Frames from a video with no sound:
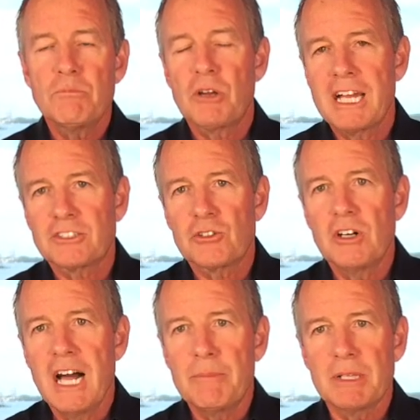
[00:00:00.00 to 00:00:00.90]

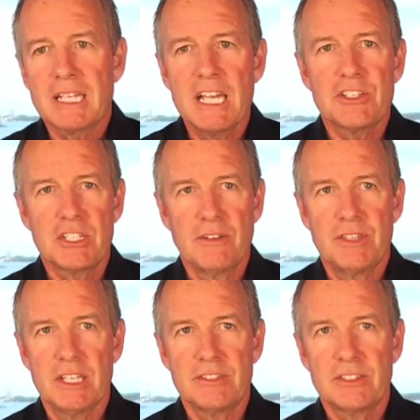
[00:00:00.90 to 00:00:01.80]
practical application of
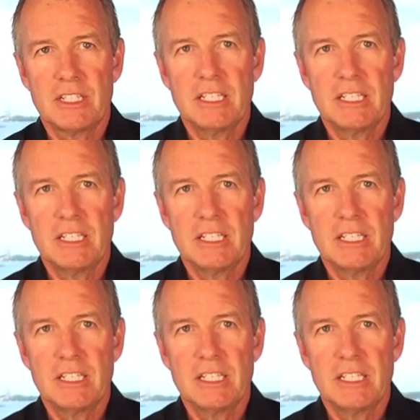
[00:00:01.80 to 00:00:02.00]
this